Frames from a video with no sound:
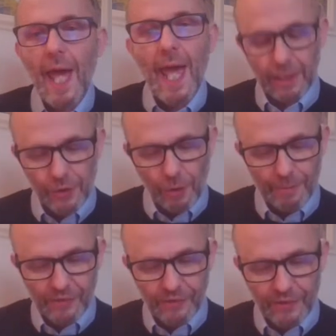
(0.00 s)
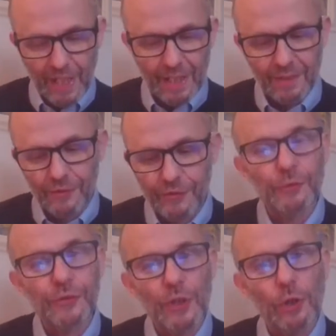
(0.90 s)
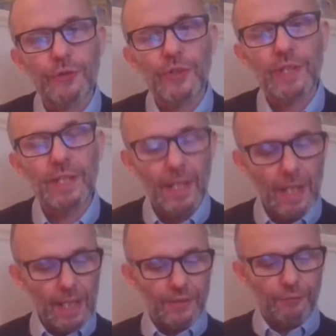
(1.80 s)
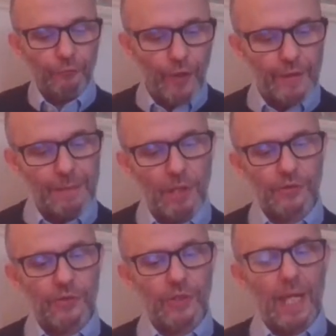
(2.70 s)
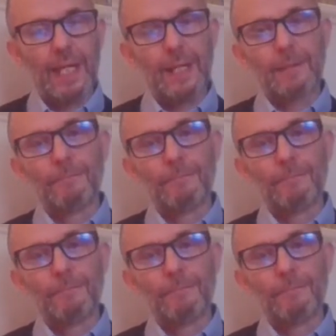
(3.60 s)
economics, and sociology. It's very much a